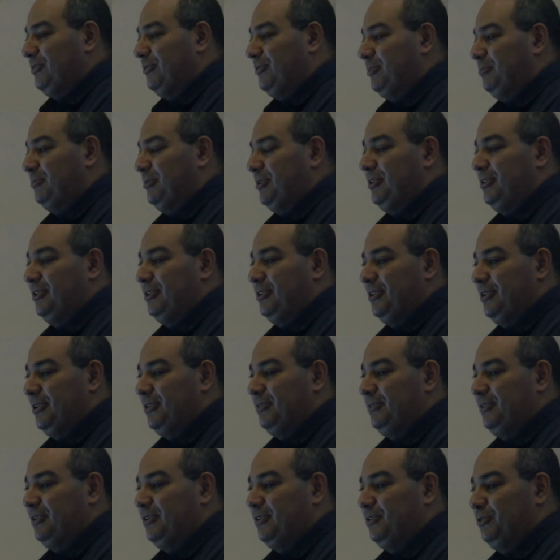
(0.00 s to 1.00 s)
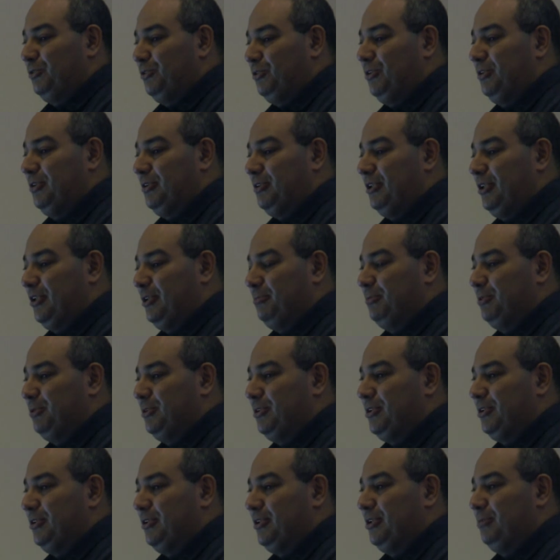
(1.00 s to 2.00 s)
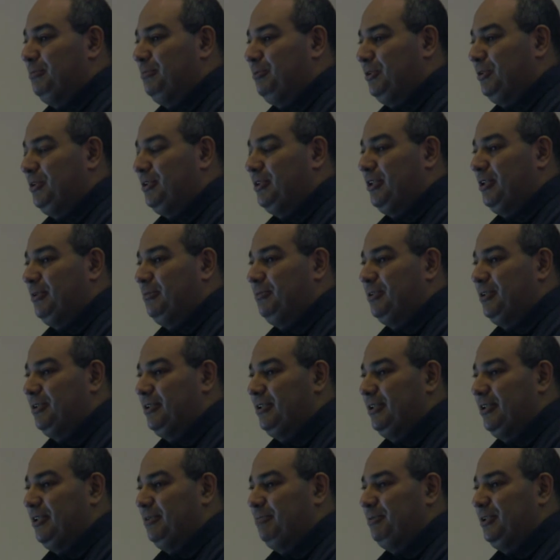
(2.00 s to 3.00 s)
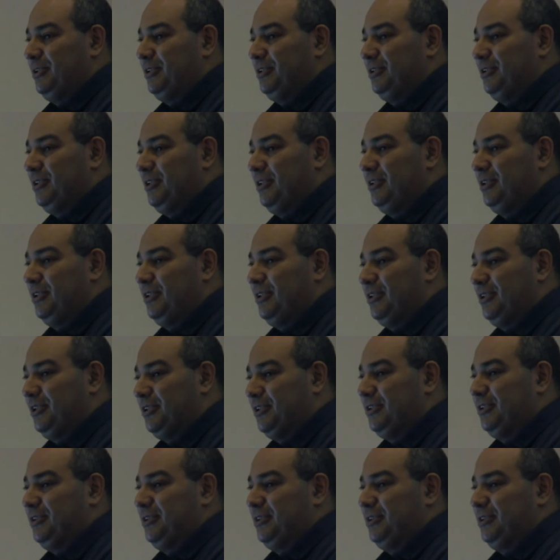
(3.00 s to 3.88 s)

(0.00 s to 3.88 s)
automated, but of course require fine-tuning to